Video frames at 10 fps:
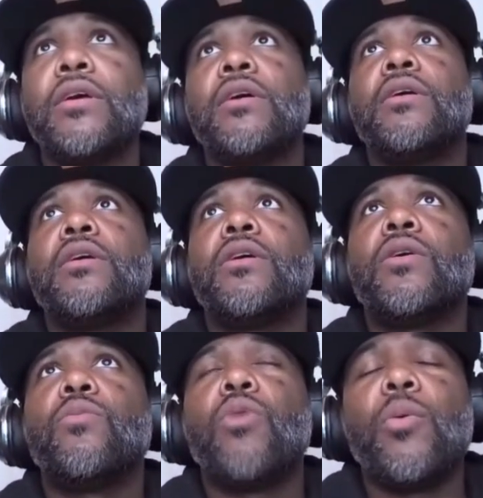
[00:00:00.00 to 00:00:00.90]
Mm-hmm.
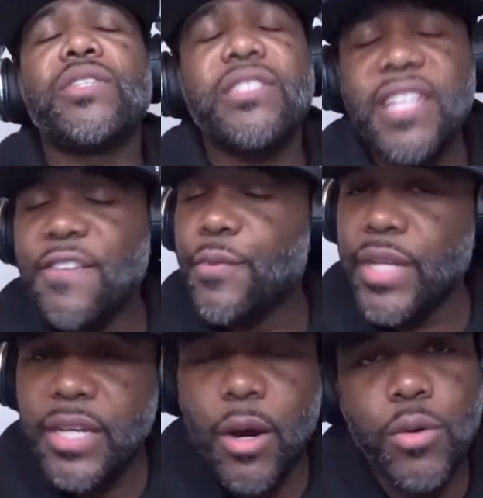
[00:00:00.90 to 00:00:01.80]
Well, with Steph, when he
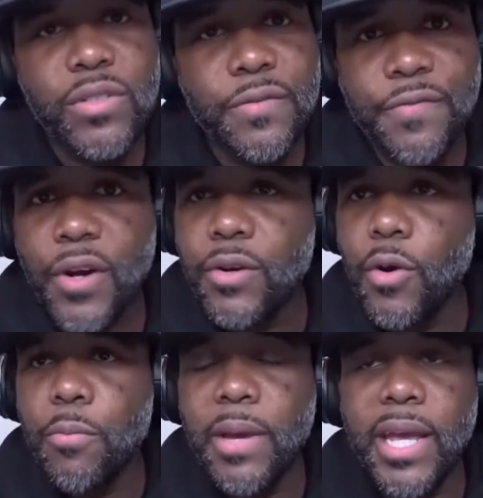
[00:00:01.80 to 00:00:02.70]
goes
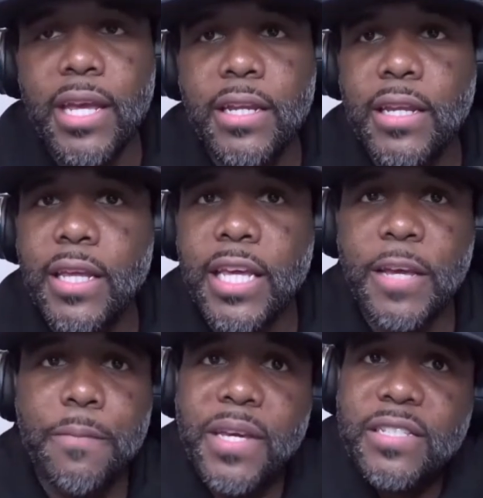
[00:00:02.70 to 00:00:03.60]
inferno, man, it
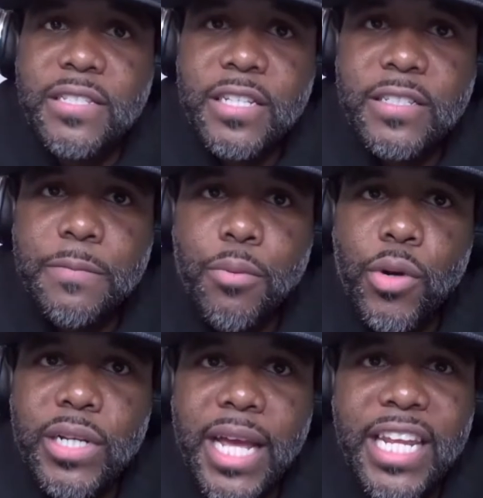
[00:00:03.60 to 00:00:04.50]
could be a 60
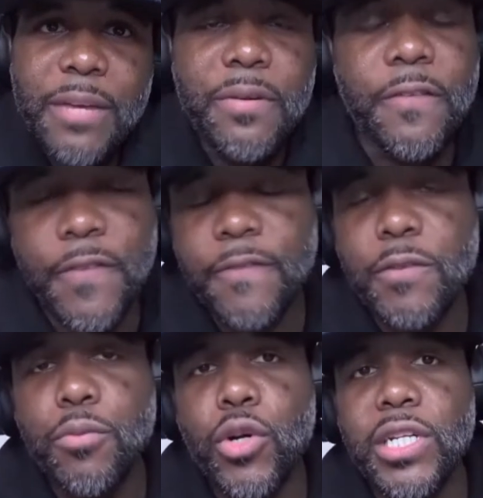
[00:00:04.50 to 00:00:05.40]
point night. It could be a 50
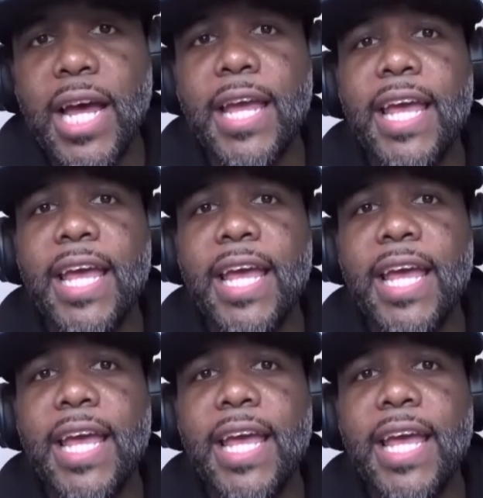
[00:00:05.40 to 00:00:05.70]
point night.